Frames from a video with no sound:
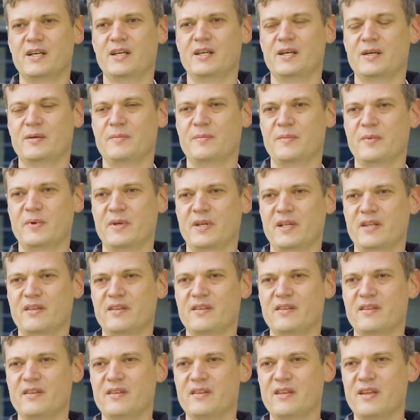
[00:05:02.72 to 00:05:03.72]

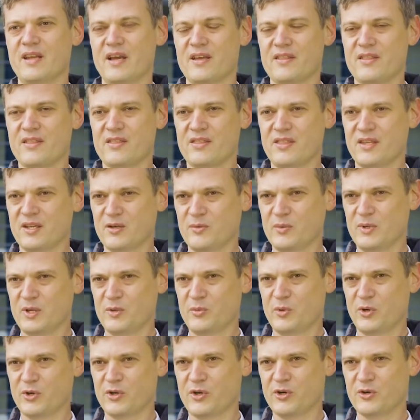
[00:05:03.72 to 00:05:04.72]
And the other thing we are
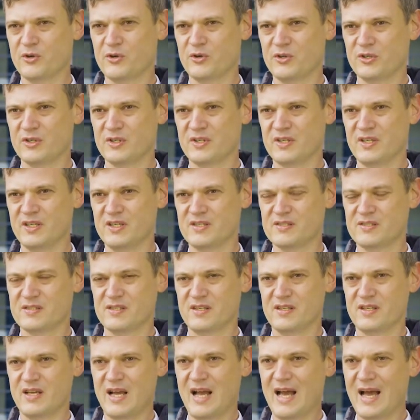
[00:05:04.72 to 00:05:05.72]
working on is
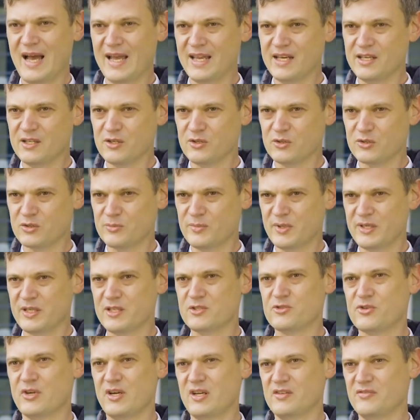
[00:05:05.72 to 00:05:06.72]
highly
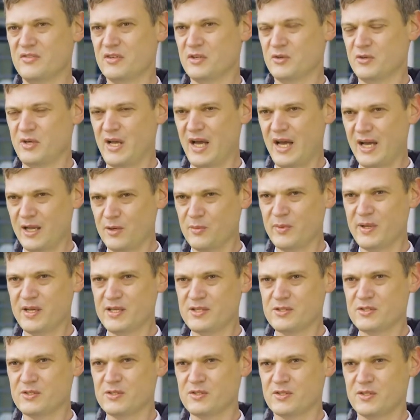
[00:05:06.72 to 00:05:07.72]
automated driving on
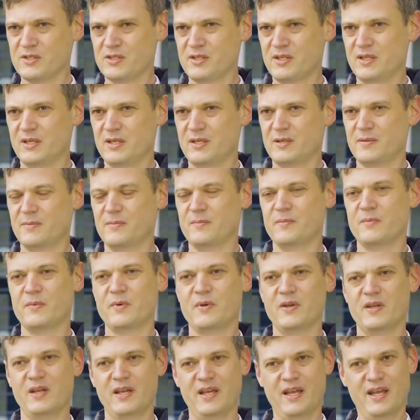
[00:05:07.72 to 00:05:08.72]
highways.
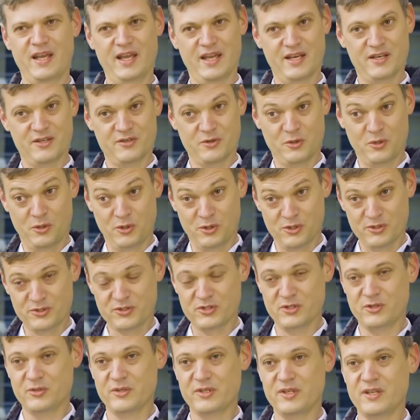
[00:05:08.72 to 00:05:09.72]
And
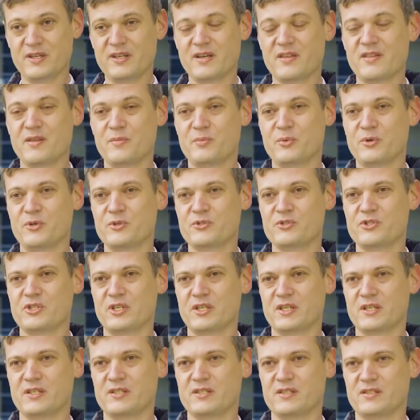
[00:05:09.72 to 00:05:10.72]
also in another
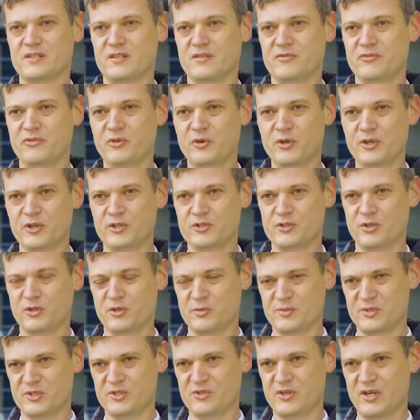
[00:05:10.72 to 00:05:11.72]
project, the fully
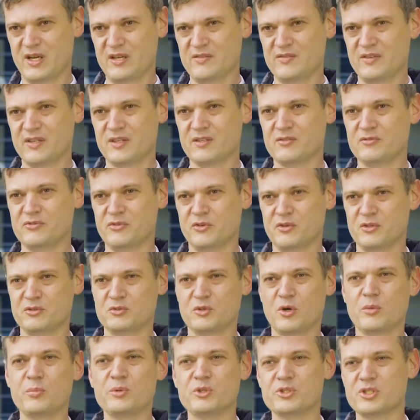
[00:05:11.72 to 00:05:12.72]
autonomous driving for
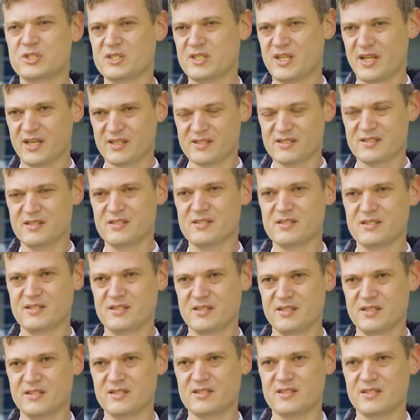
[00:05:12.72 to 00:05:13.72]
robotaxis
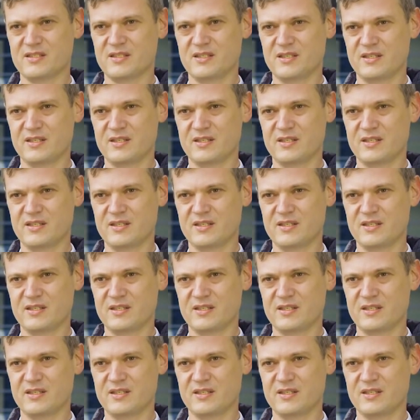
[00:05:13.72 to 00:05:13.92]
and